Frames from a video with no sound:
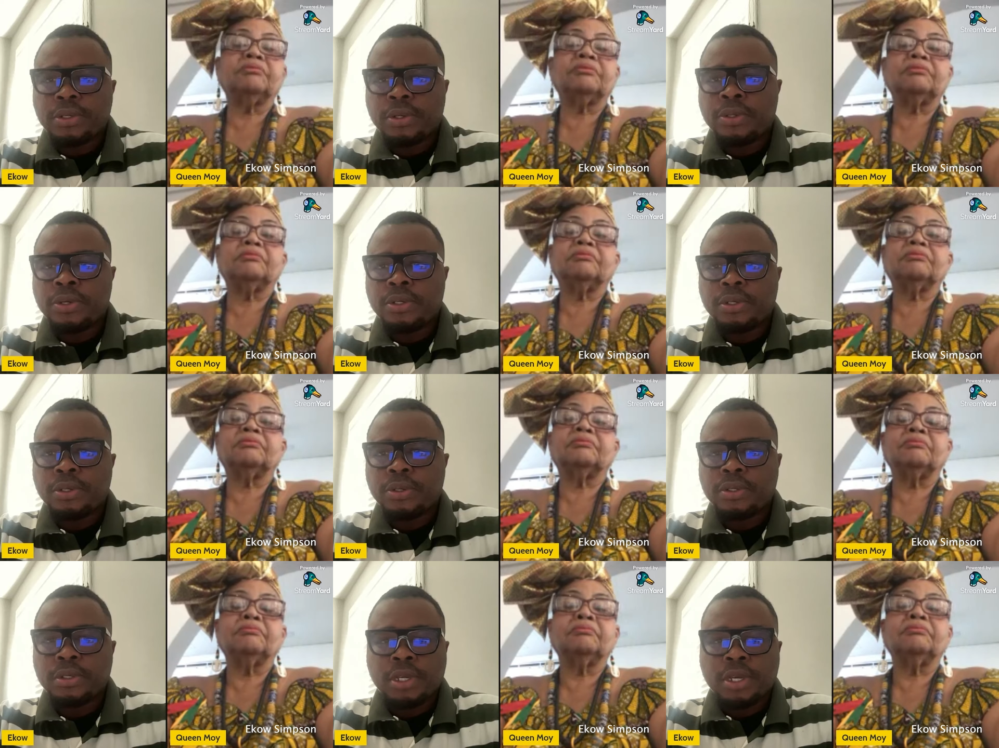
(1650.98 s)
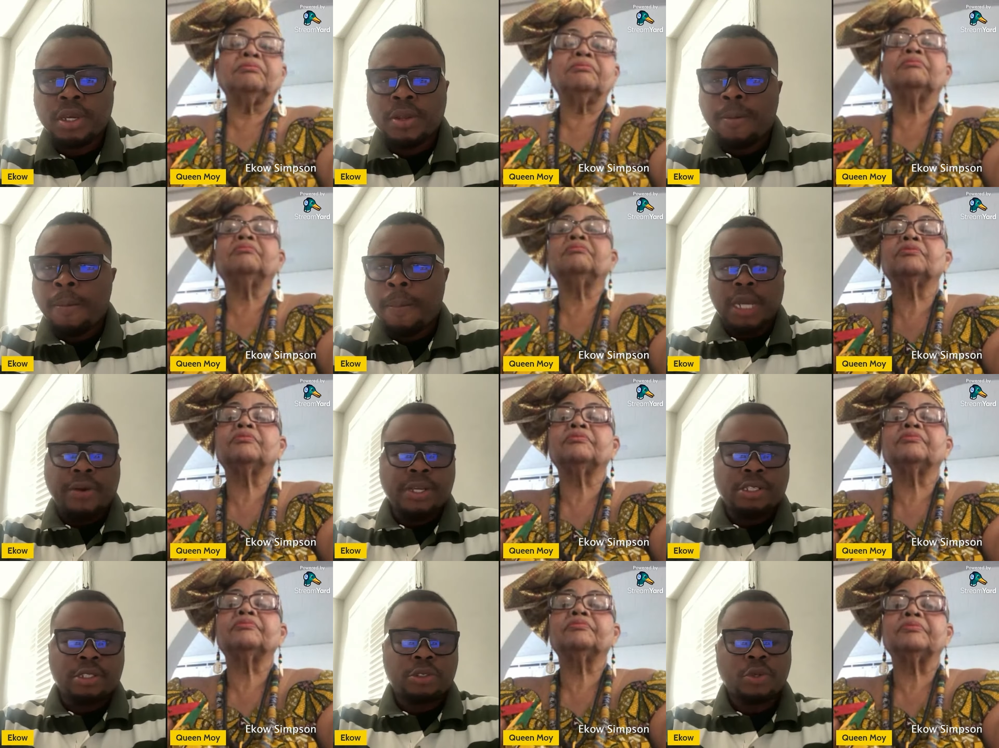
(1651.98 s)
Speaker 1: Hold on, hold on. Mm -hmm. All
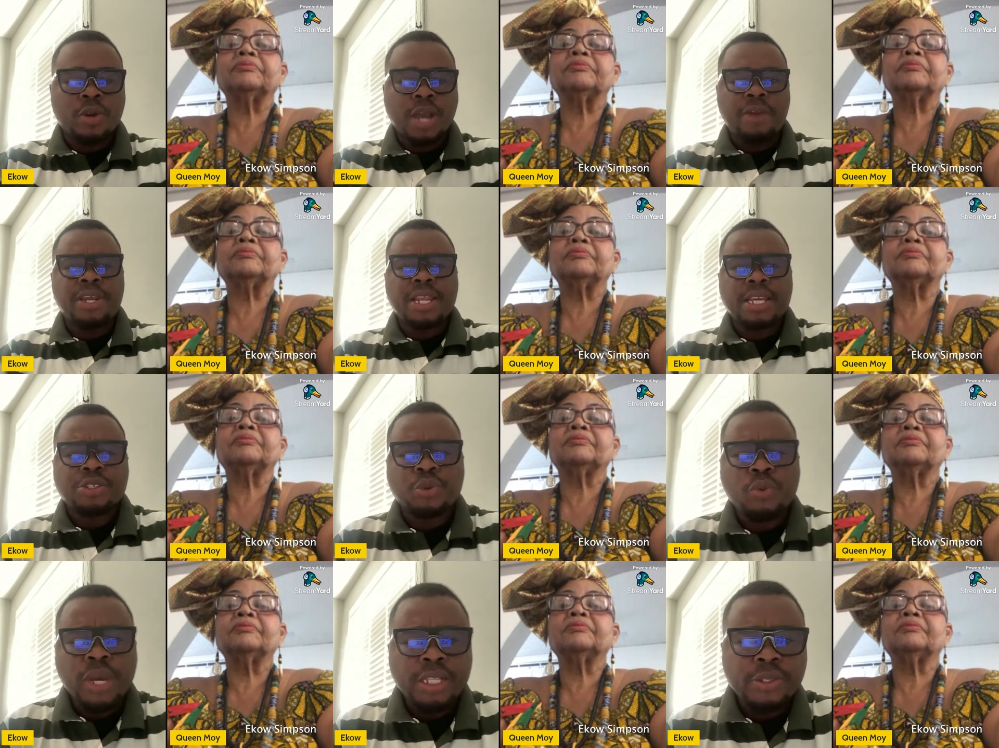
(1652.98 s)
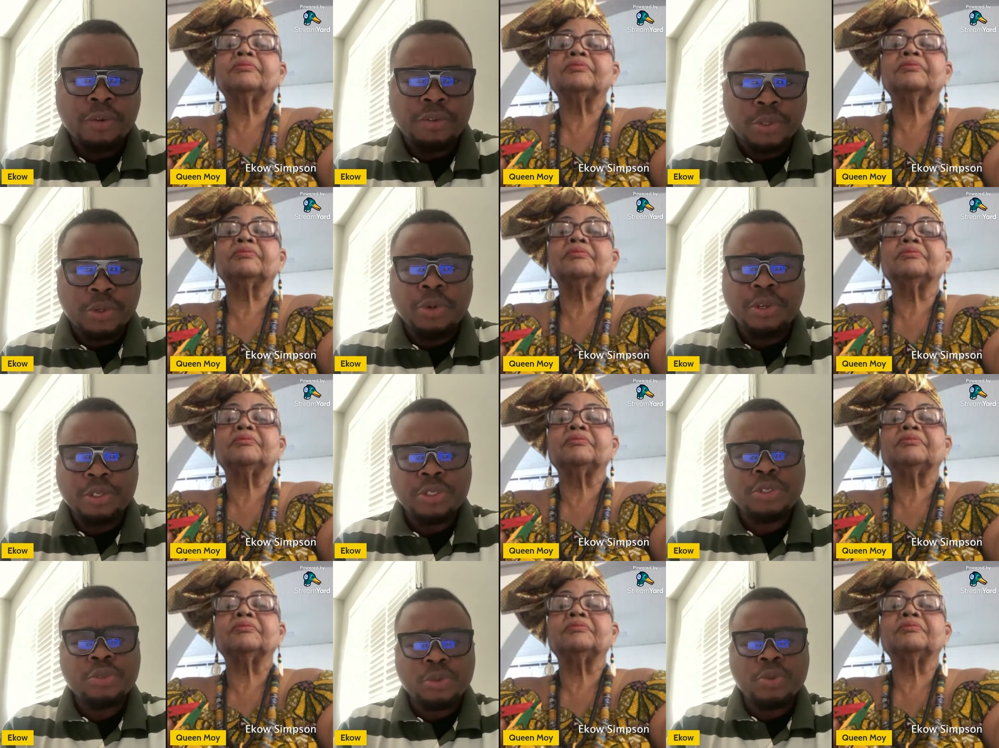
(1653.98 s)
right, so I realize you went off. So
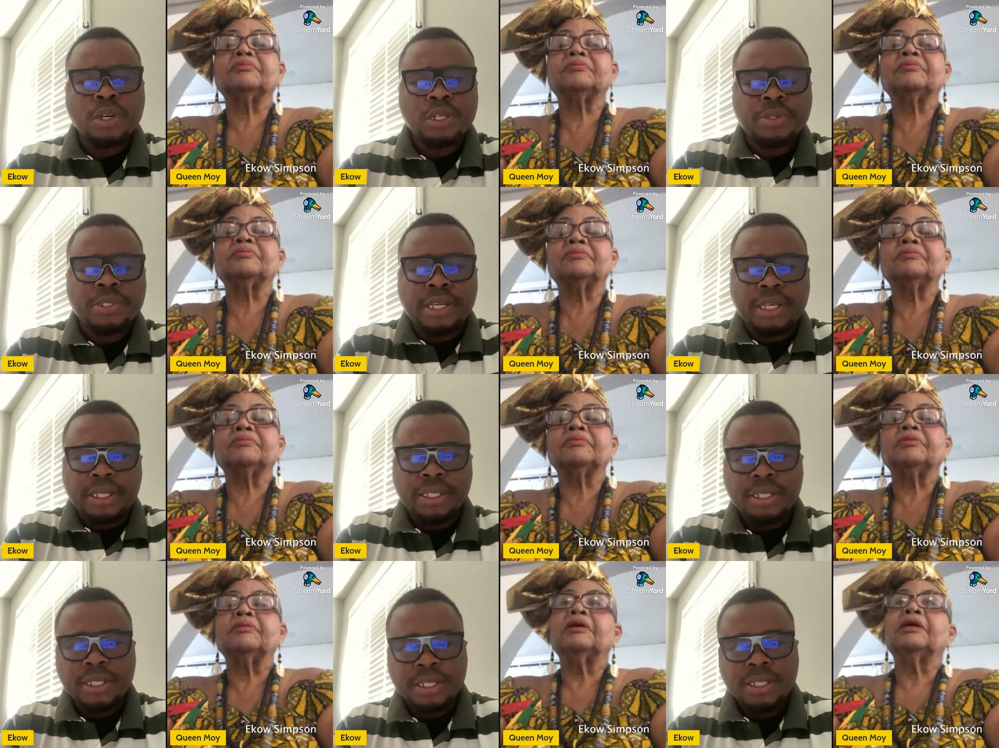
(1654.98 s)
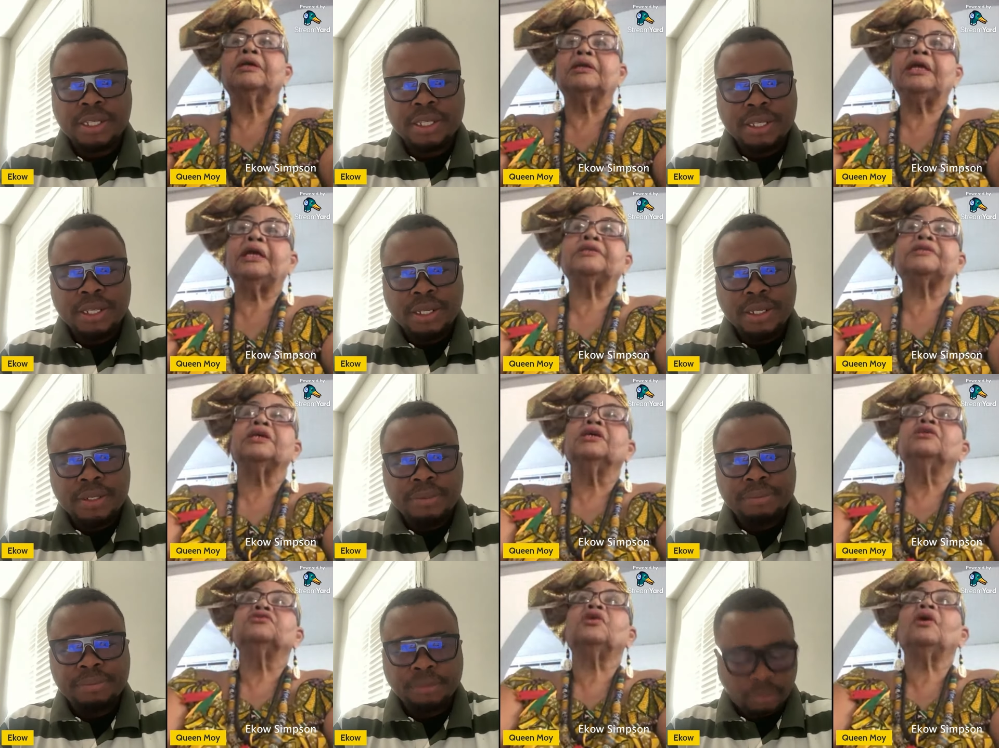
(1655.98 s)
continue with what you were saying.
Speaker 2: Yes.
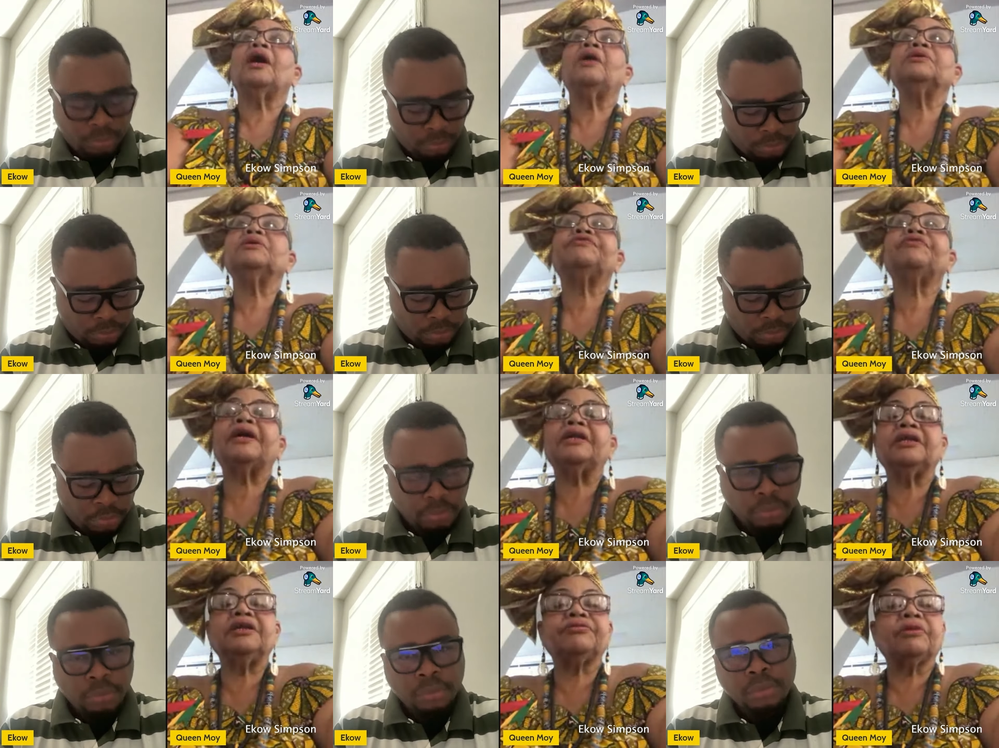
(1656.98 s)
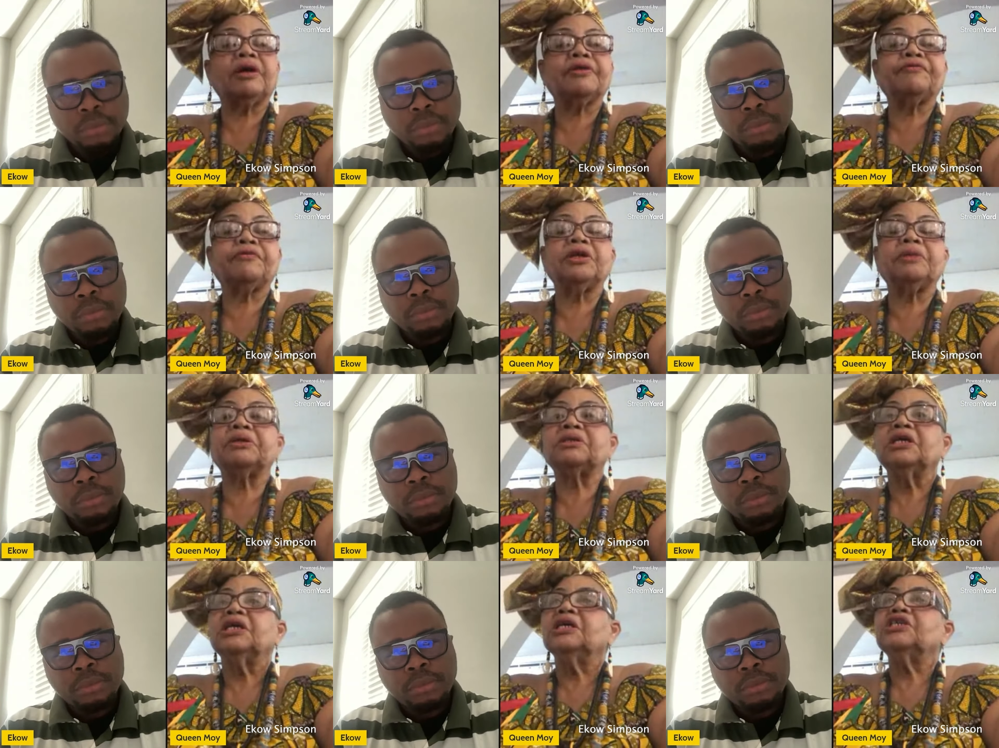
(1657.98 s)
So I was finding it rather funny, but
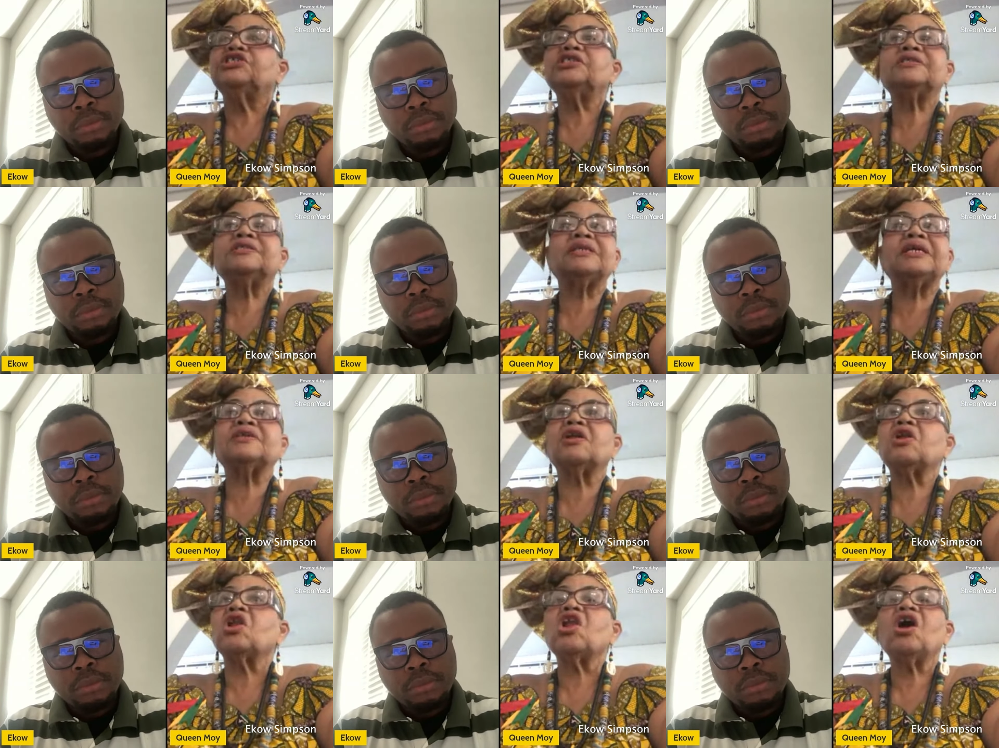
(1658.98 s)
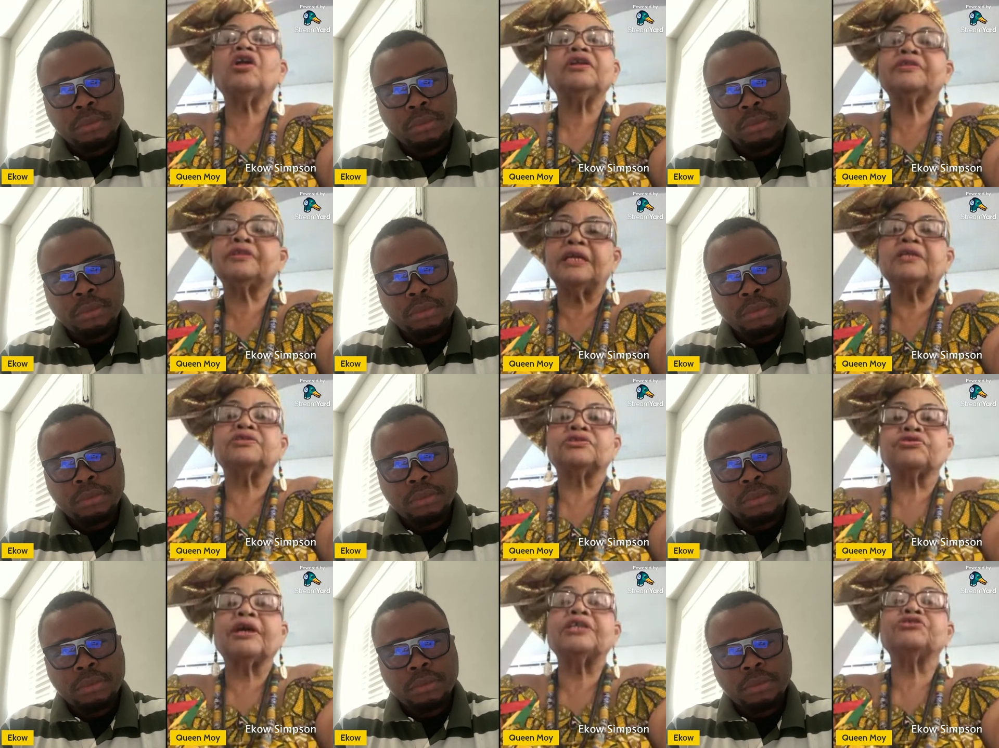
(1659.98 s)
she says a lot of things
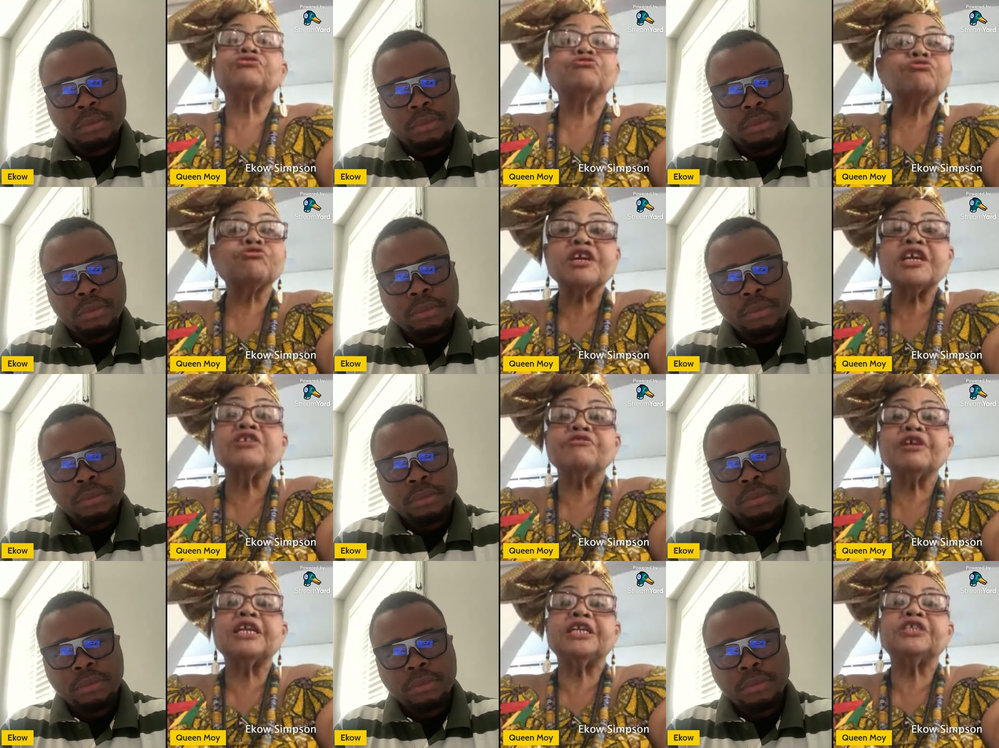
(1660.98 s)
trying to really, really